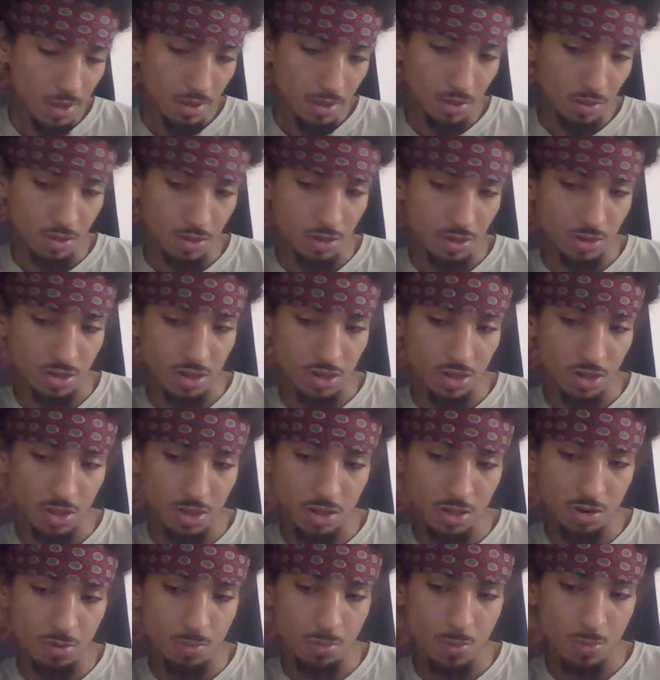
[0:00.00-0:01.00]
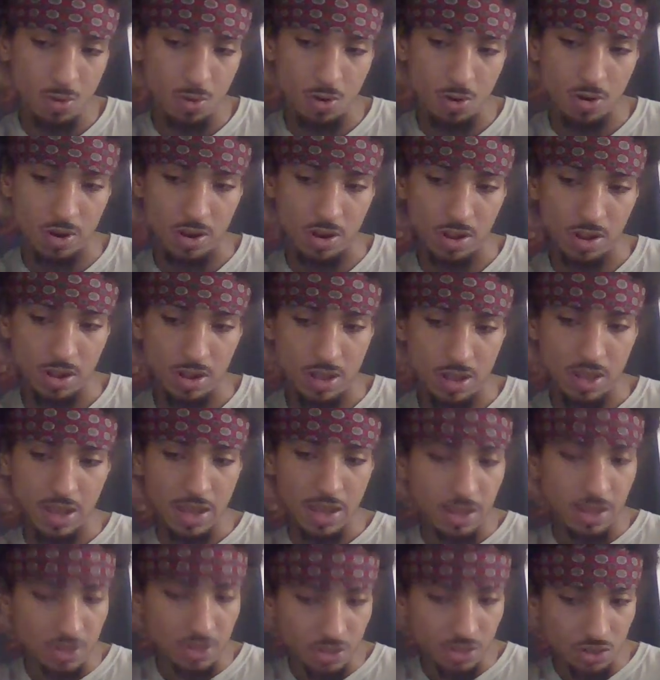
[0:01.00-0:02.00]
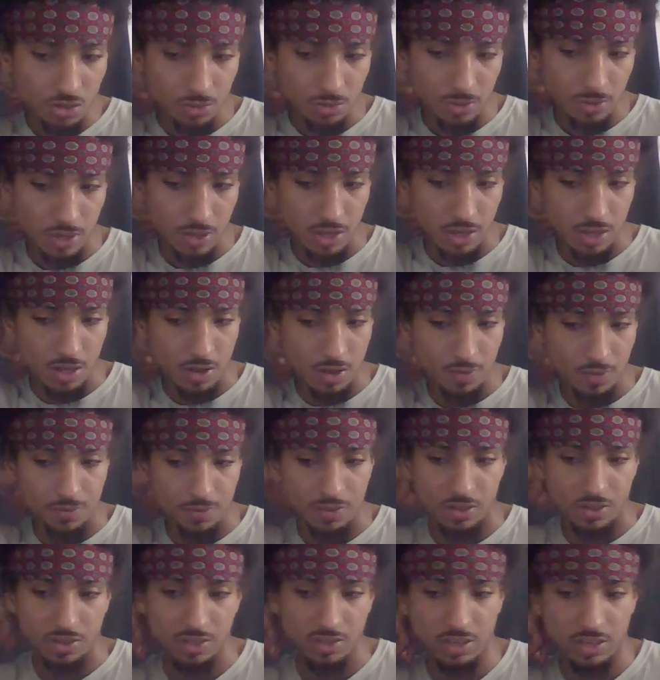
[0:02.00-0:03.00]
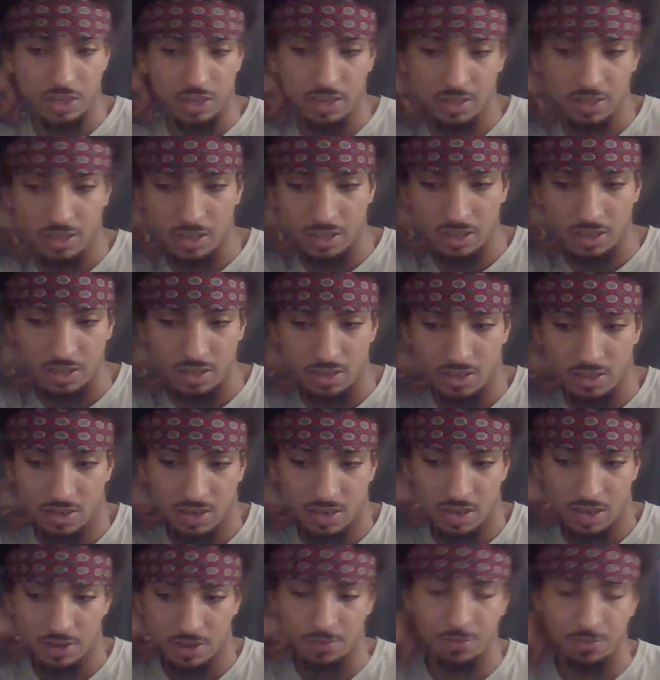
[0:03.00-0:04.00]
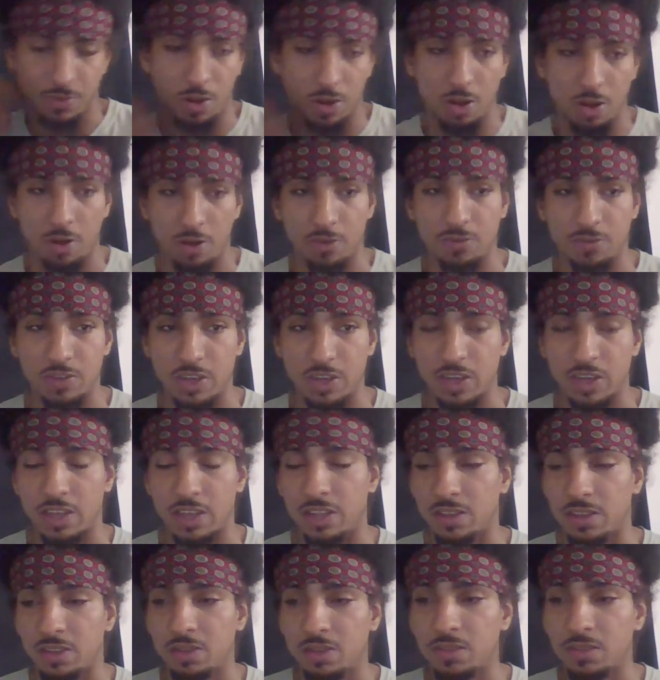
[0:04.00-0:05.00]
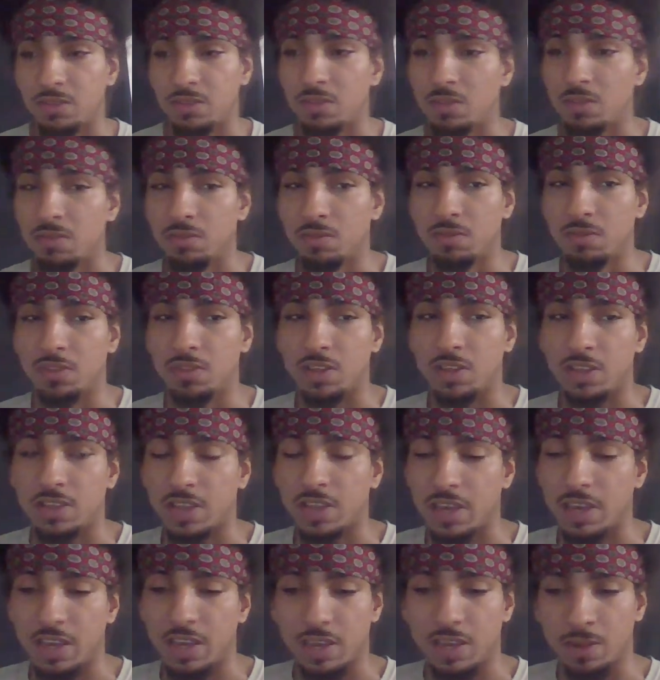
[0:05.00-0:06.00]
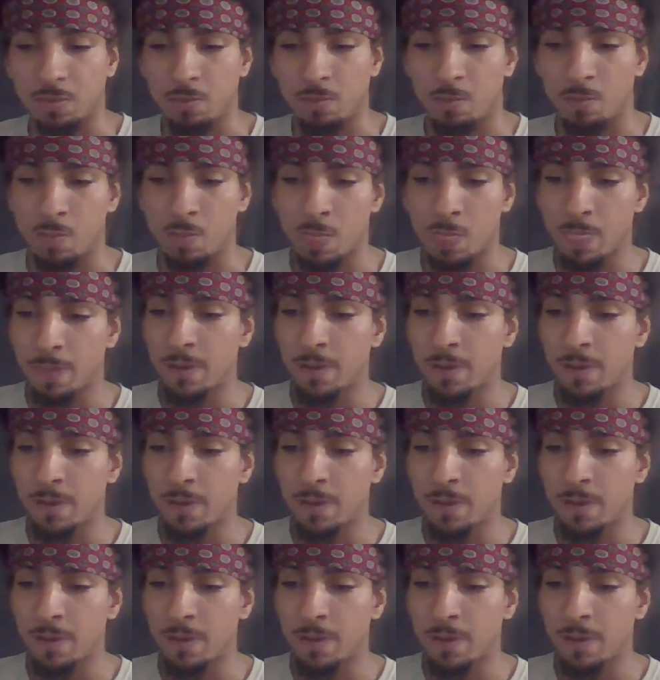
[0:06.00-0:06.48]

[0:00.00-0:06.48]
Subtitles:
there's a little more history of the 60s involved in the thing.